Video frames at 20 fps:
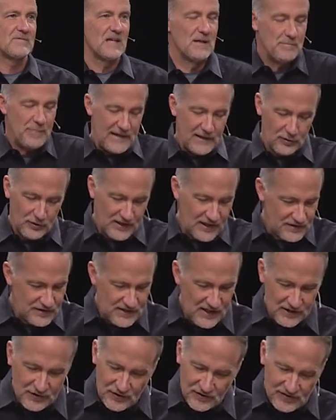And Peter
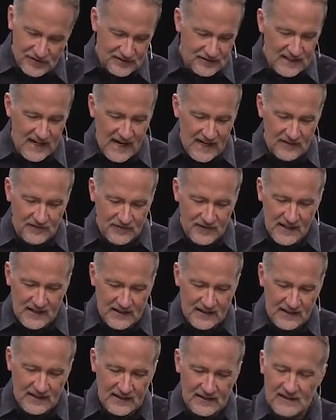continues his line of
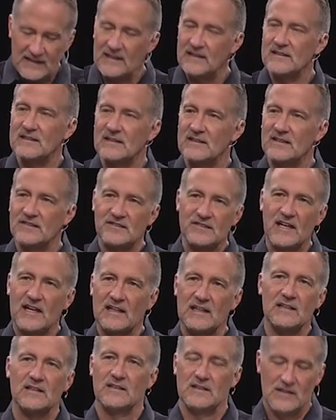thinking in, in, the
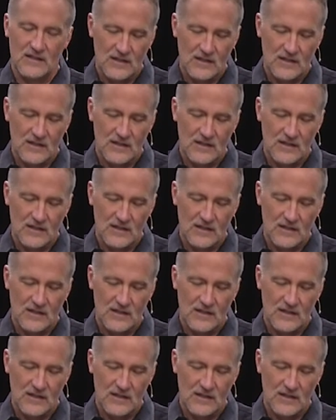second